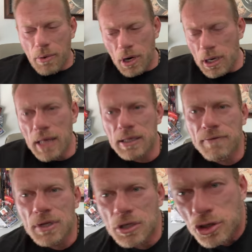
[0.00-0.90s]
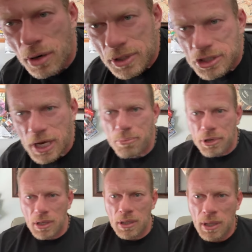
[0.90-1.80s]
They were not even a German
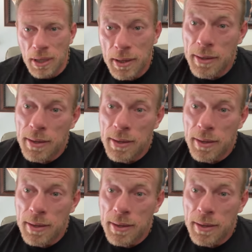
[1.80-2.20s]
champion.